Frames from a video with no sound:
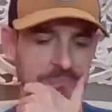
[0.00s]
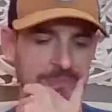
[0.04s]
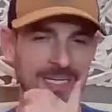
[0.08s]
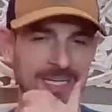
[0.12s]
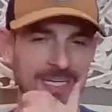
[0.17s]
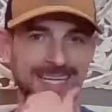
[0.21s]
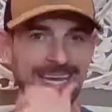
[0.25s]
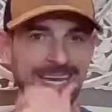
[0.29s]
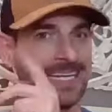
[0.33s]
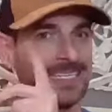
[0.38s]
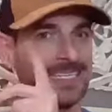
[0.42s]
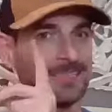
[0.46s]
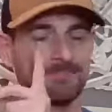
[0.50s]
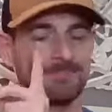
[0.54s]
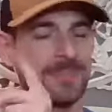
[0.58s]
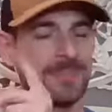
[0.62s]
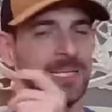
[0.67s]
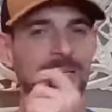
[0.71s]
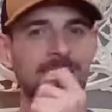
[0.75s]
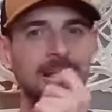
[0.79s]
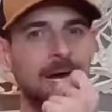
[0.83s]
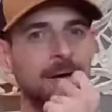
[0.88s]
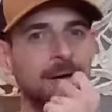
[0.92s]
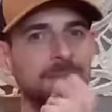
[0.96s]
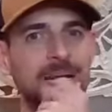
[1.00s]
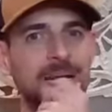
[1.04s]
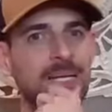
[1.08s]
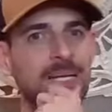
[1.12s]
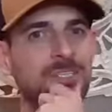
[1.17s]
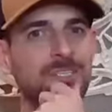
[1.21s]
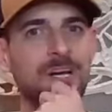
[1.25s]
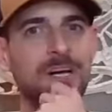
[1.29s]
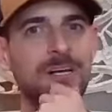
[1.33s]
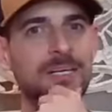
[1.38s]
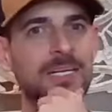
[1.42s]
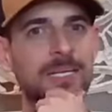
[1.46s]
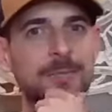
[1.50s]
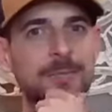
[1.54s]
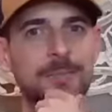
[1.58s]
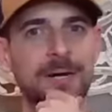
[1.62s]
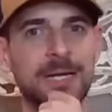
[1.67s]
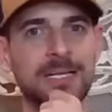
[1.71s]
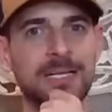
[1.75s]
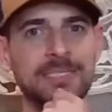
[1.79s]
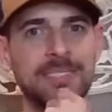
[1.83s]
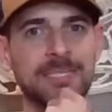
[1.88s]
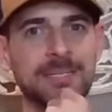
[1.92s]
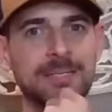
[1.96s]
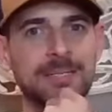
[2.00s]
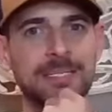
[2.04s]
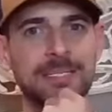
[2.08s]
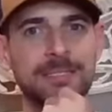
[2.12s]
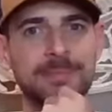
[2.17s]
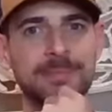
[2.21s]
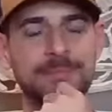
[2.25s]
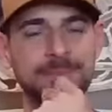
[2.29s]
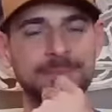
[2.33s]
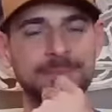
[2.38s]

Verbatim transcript: Again, I'm not talking monetary.